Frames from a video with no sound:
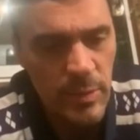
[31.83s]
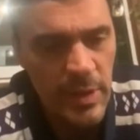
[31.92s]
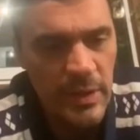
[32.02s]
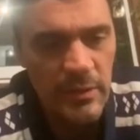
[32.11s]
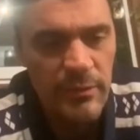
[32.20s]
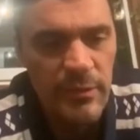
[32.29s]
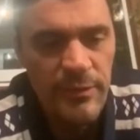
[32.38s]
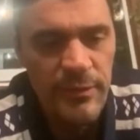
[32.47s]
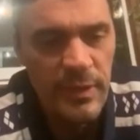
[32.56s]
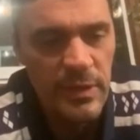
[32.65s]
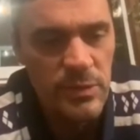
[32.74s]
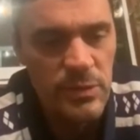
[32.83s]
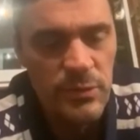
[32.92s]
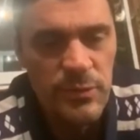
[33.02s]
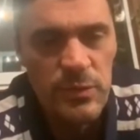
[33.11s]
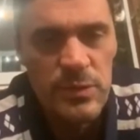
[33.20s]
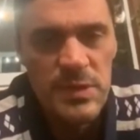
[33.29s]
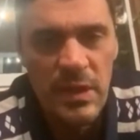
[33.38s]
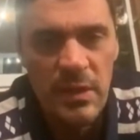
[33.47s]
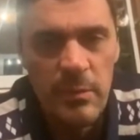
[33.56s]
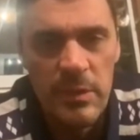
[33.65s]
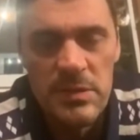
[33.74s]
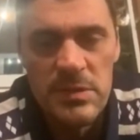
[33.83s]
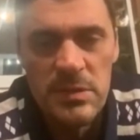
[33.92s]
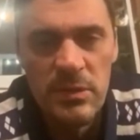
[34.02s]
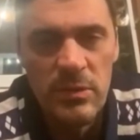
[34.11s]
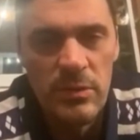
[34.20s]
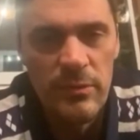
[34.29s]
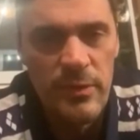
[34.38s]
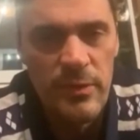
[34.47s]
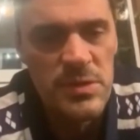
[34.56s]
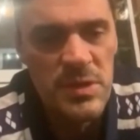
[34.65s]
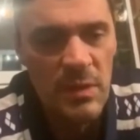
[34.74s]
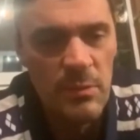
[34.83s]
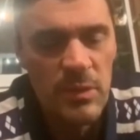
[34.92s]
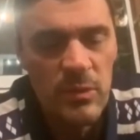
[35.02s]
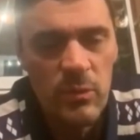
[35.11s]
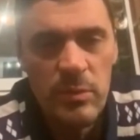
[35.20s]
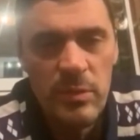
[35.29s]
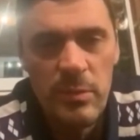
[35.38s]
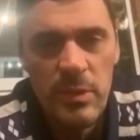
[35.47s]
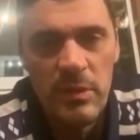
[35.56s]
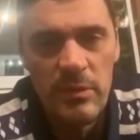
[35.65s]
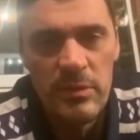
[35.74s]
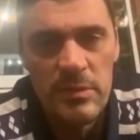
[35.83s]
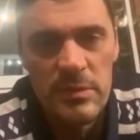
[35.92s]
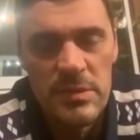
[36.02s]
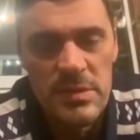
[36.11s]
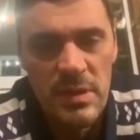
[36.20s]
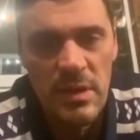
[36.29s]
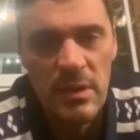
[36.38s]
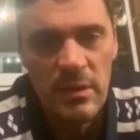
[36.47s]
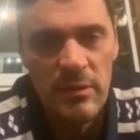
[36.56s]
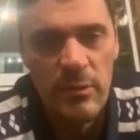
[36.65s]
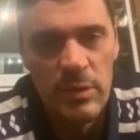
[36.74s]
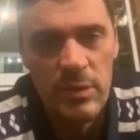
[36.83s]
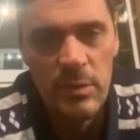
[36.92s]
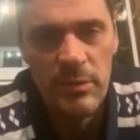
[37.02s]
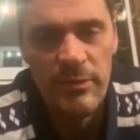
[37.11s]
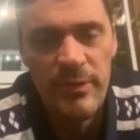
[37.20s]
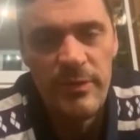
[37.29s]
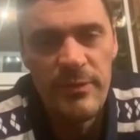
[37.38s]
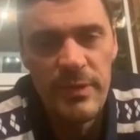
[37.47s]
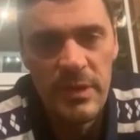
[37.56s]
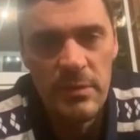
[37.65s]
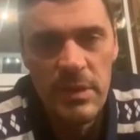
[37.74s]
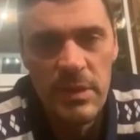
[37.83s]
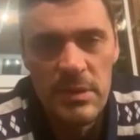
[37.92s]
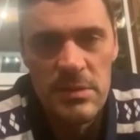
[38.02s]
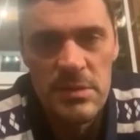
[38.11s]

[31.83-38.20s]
the 50 into a few segments, you know, the first segment would be about 15 meters.